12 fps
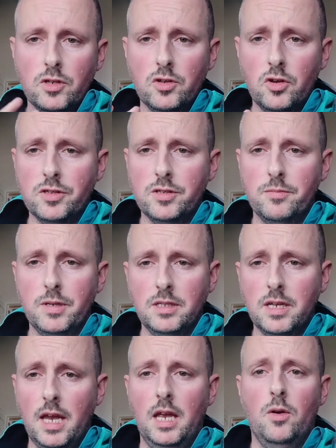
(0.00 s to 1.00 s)
costs have been
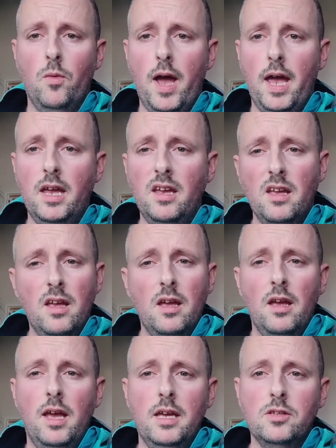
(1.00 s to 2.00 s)
taken away,
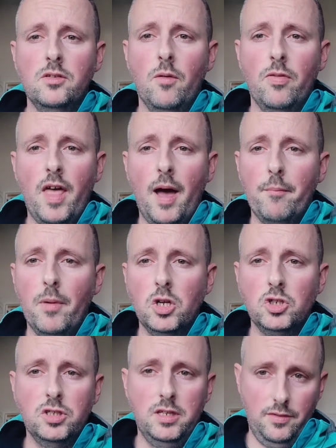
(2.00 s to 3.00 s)
it's not that
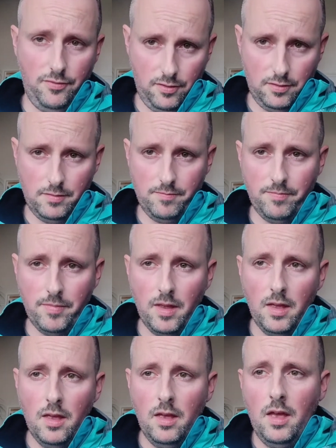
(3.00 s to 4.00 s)
much different.
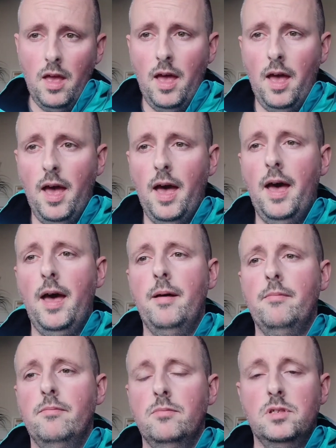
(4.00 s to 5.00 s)

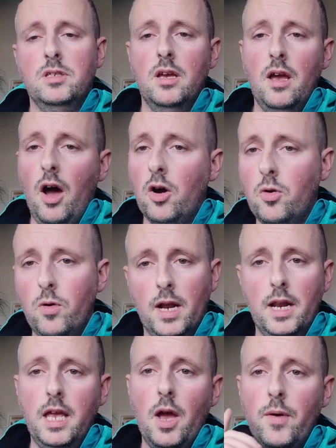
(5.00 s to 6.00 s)
So I'll
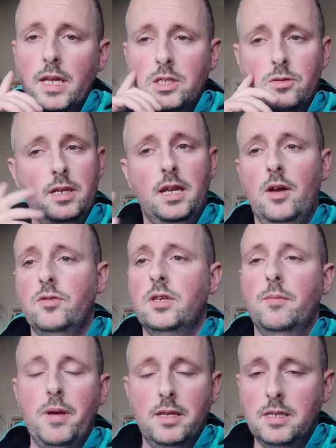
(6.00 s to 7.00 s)
quickly go into it now.
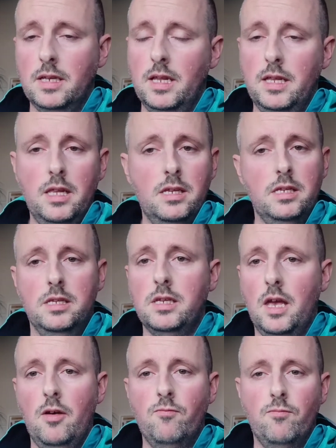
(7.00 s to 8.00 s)
So basically, this is
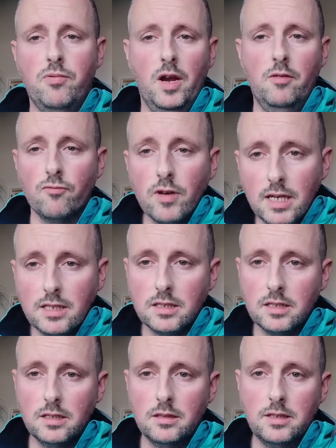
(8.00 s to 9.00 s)
a pretty
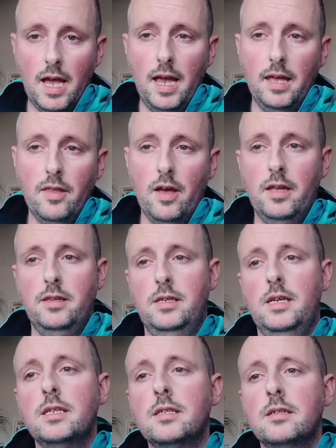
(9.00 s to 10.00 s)
recent day that I
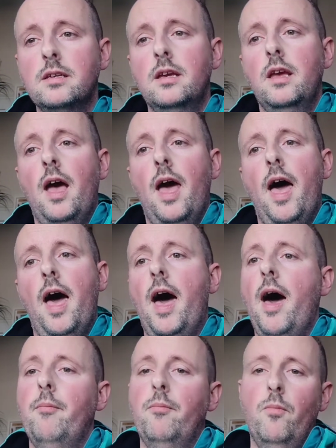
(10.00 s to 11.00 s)
did,
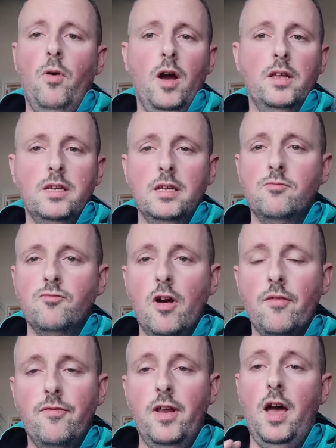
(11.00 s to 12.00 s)
where I did
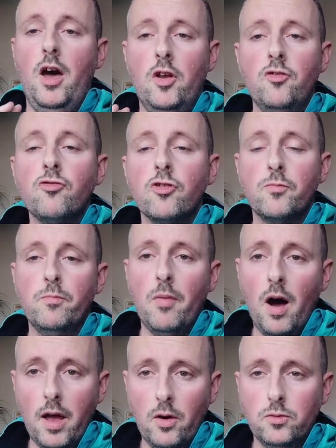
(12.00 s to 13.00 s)
roughly 100
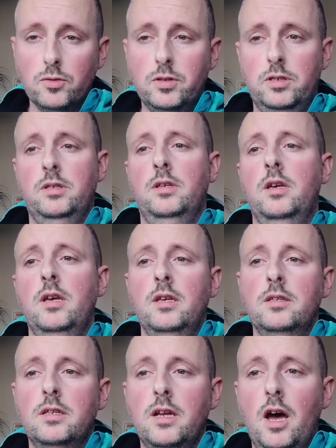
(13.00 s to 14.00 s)
miles.
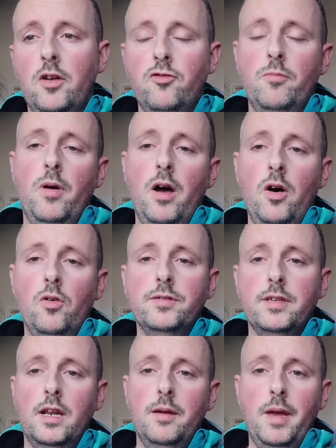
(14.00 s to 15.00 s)
So the 100
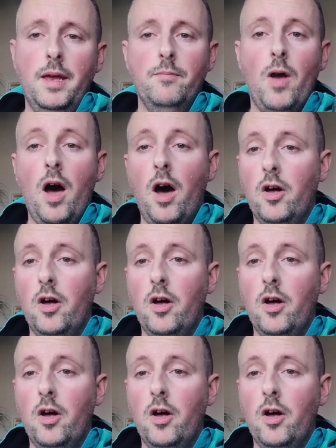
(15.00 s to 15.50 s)
miles, and I made